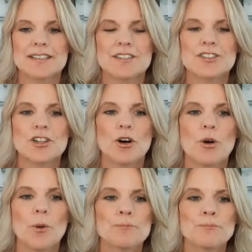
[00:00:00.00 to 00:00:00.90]
And
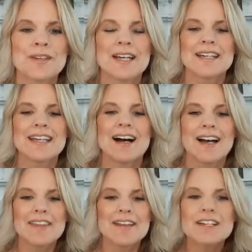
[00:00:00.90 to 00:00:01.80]
so, yeah,
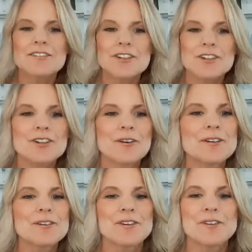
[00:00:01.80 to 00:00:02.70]
I think if you're
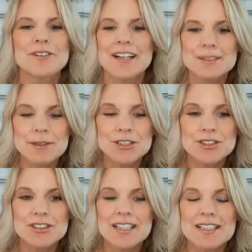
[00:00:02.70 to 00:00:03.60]
going through like a
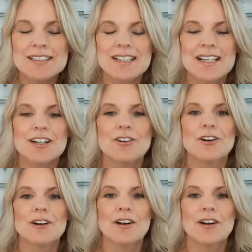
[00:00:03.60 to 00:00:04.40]
special needs thing or a,